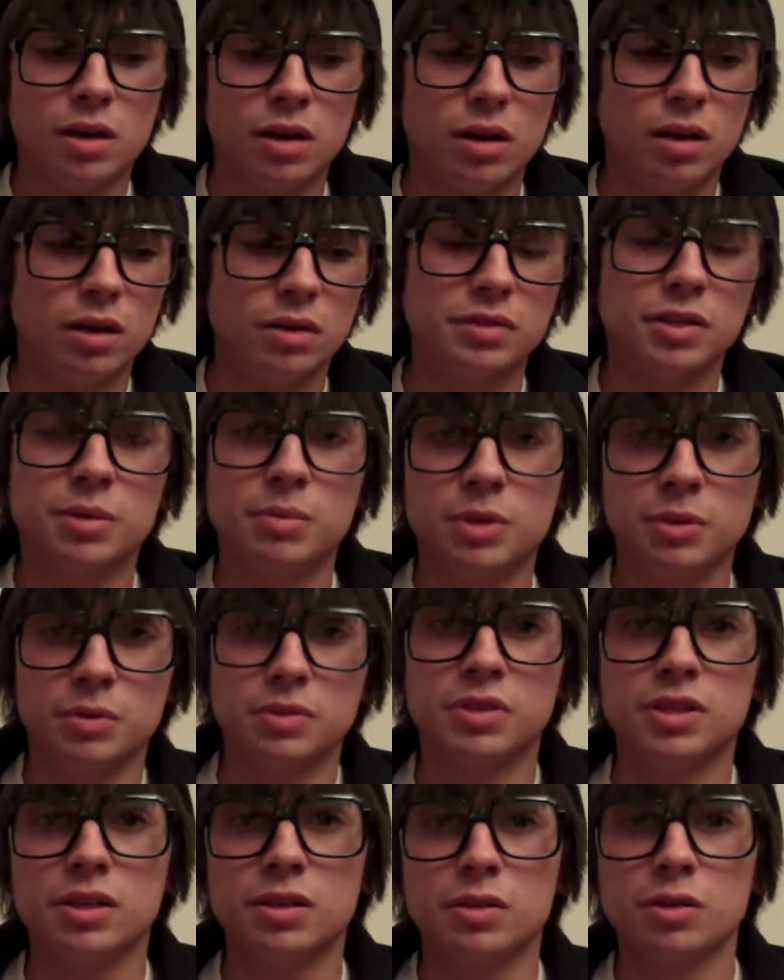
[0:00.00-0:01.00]
Uh, same thing
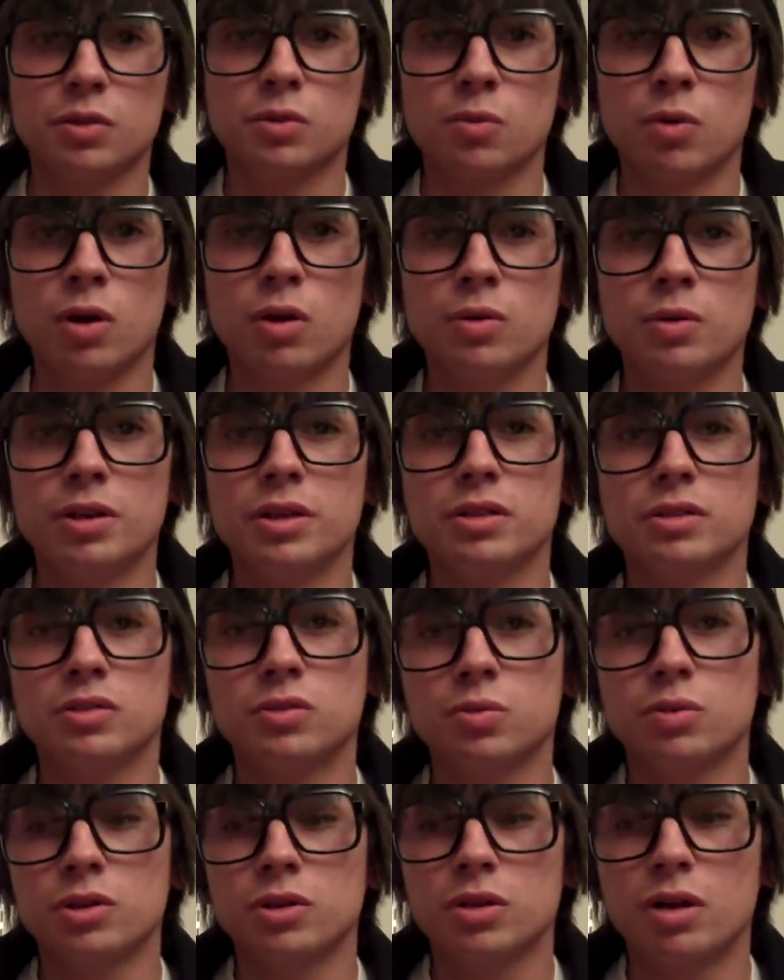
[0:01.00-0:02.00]
with Seeking the Throne. It's
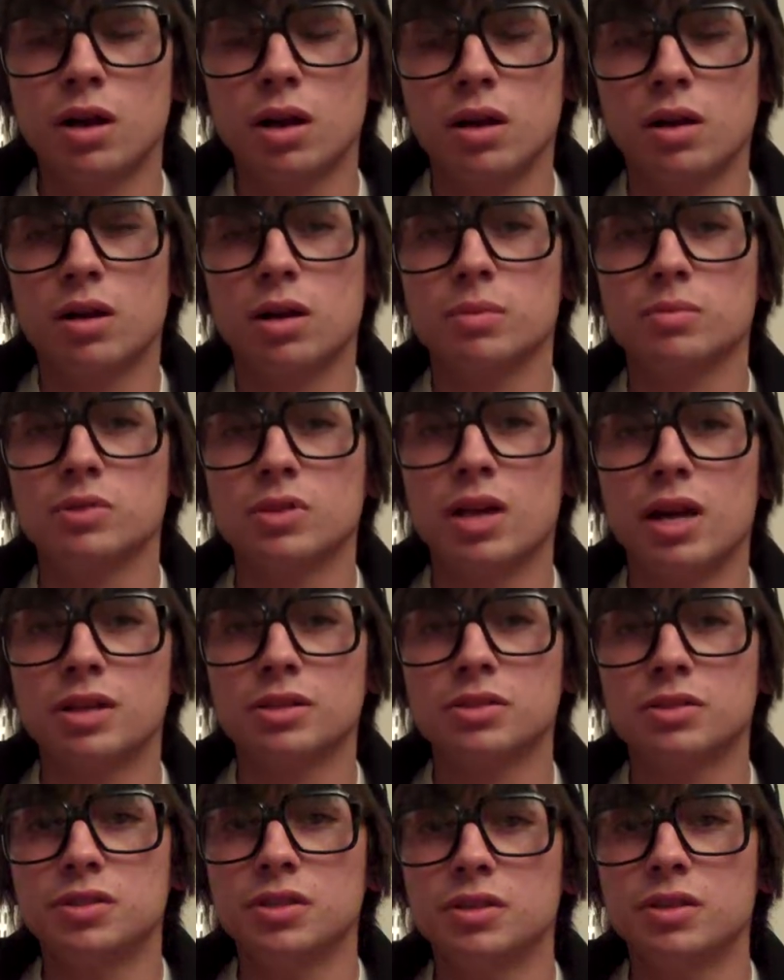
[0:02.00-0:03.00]
twitter.com
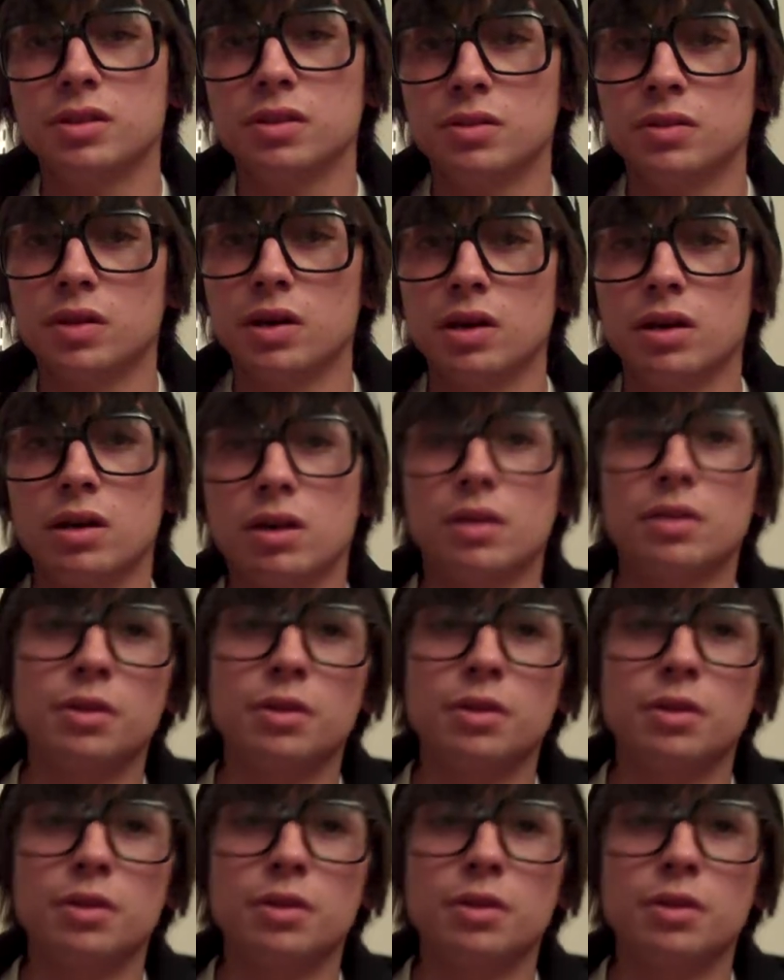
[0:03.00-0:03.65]
slash seeking the,